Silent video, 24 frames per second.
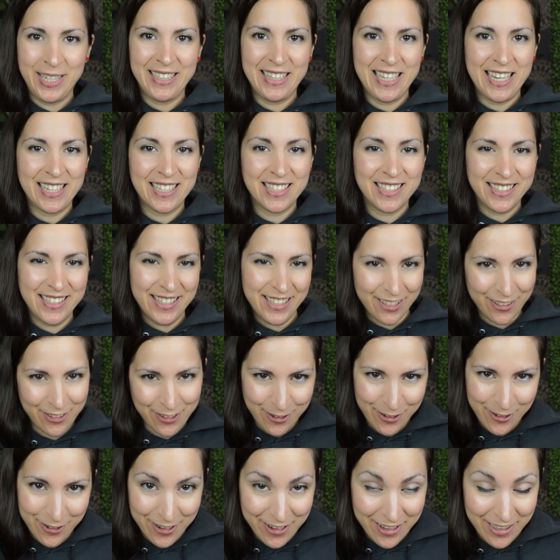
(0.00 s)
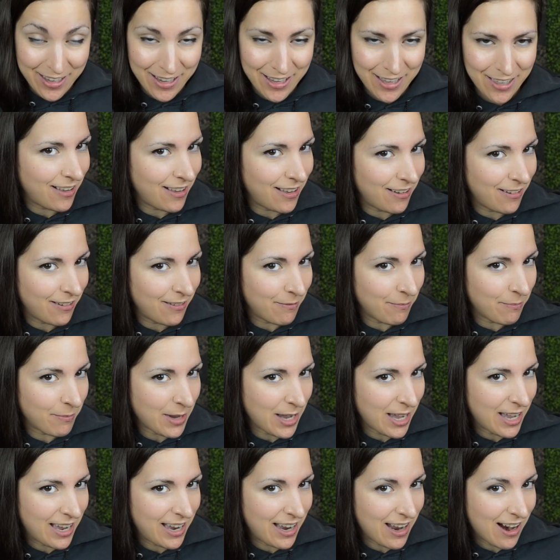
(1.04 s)
that concealer on
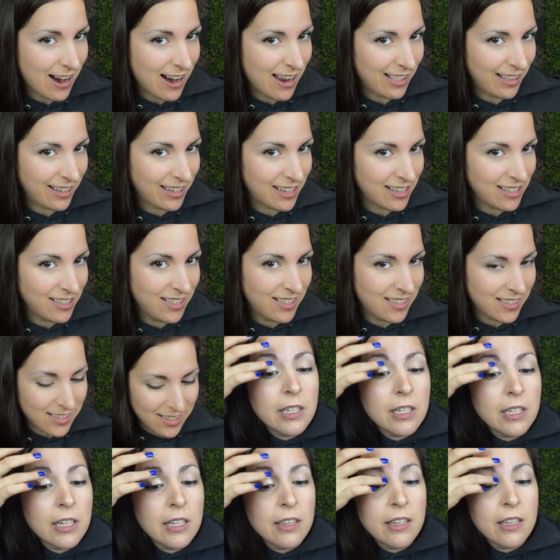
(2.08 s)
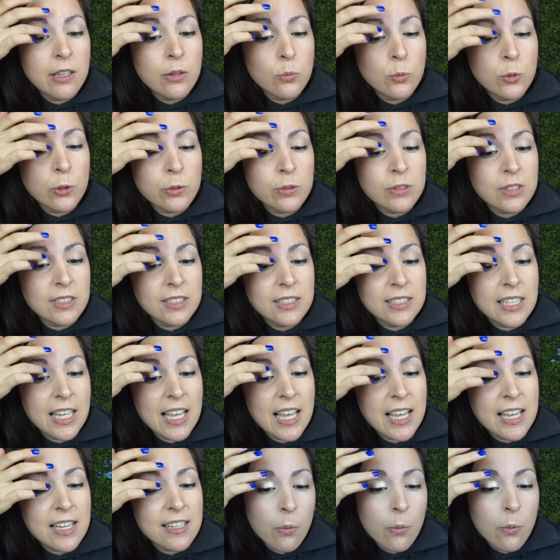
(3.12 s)
my eyelids, and then we'll
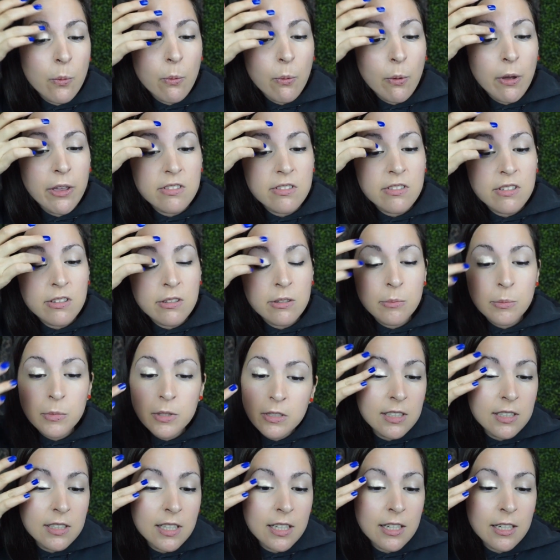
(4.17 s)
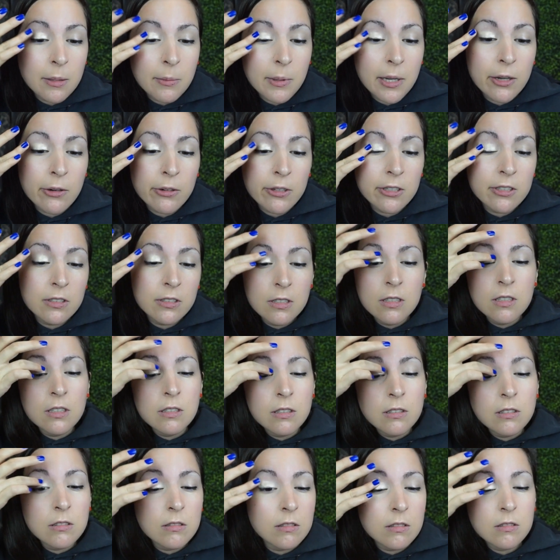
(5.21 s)
set with some setting powder.
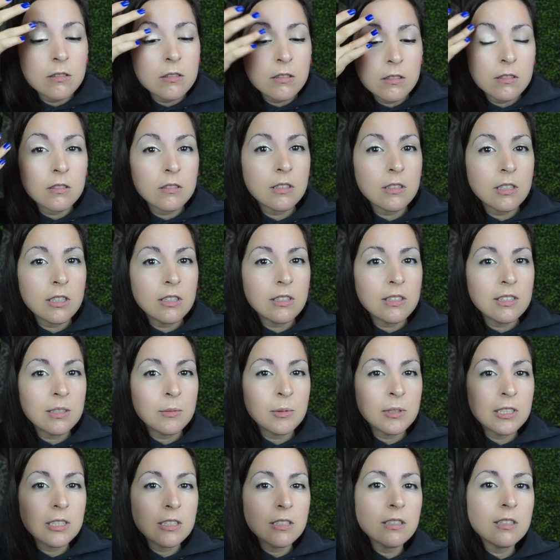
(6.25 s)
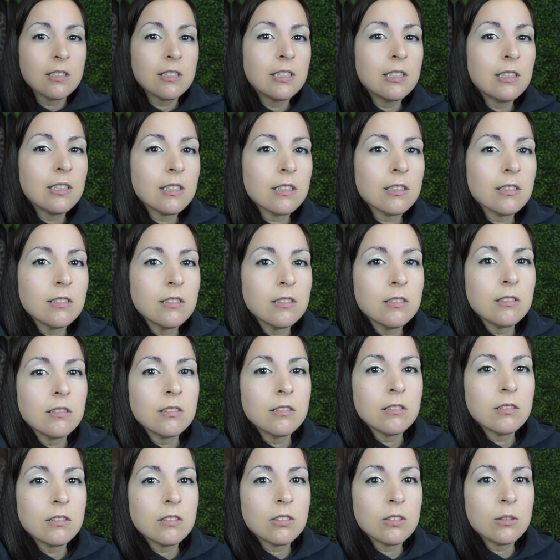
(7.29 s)
Can you see me? I need to
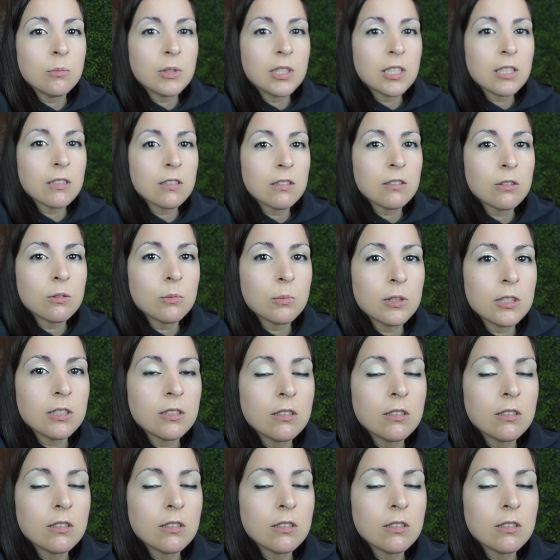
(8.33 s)
zoom in a little bit.